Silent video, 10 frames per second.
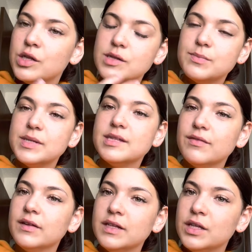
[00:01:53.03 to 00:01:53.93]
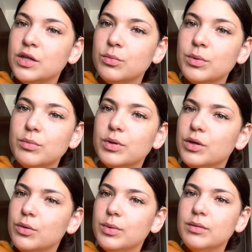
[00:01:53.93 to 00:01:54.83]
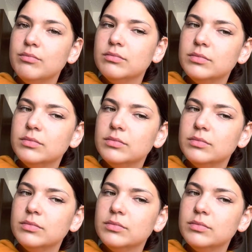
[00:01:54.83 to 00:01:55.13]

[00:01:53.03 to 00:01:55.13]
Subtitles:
specifically Cubans,